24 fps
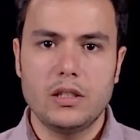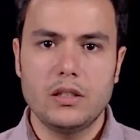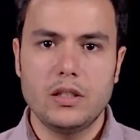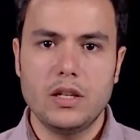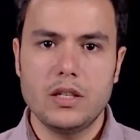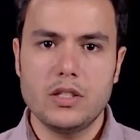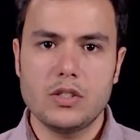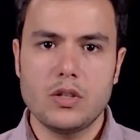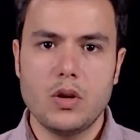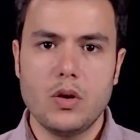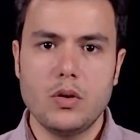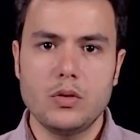
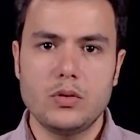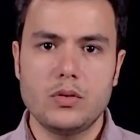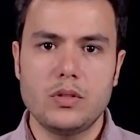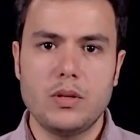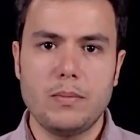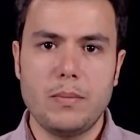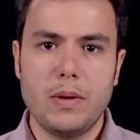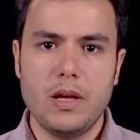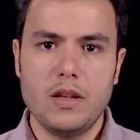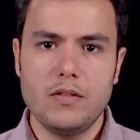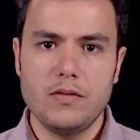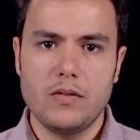let's go to the
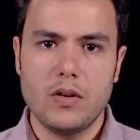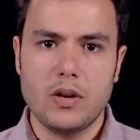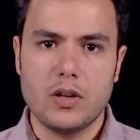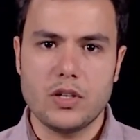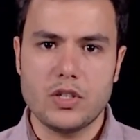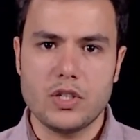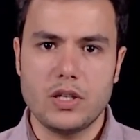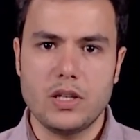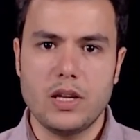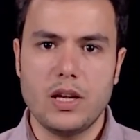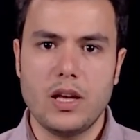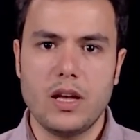main
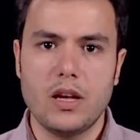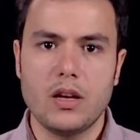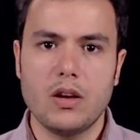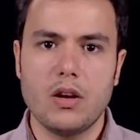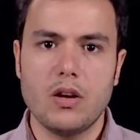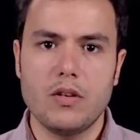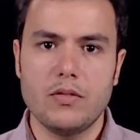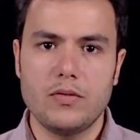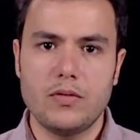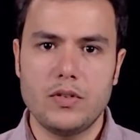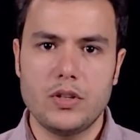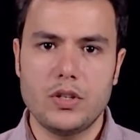function and
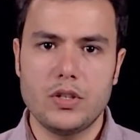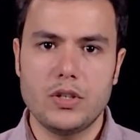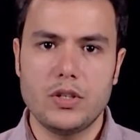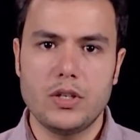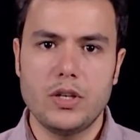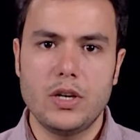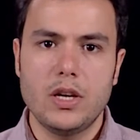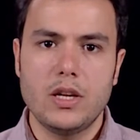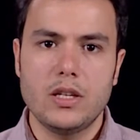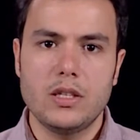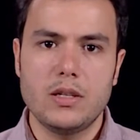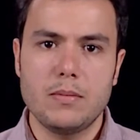configure
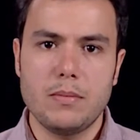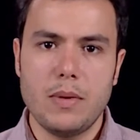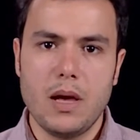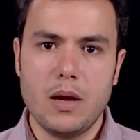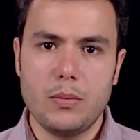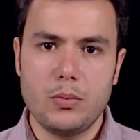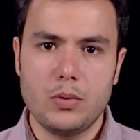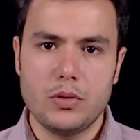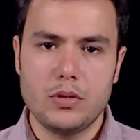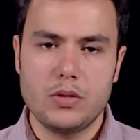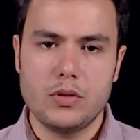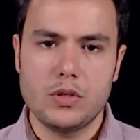the
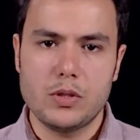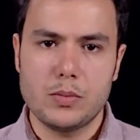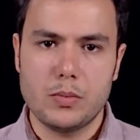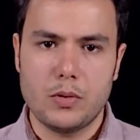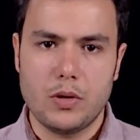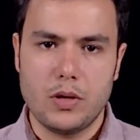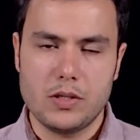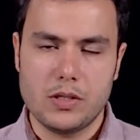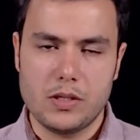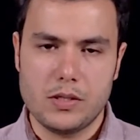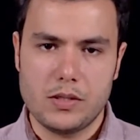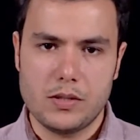MapReduce
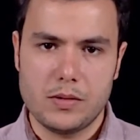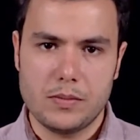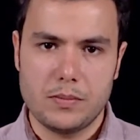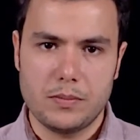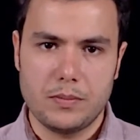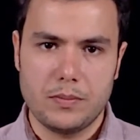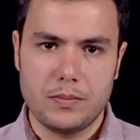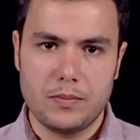process.